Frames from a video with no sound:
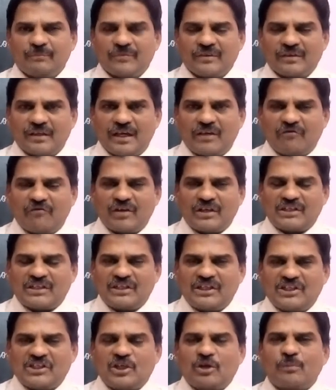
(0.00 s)
the
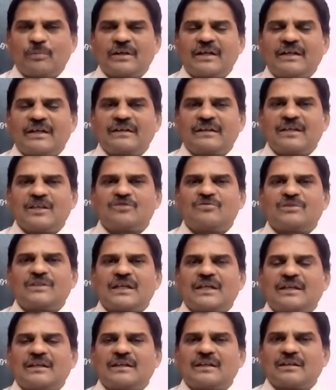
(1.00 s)
Eastern European countries which
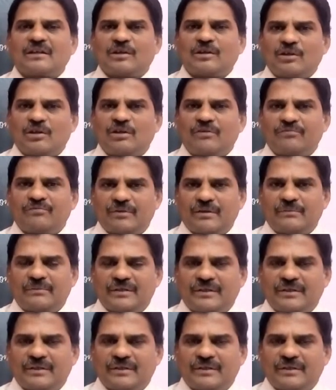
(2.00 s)
are under control of,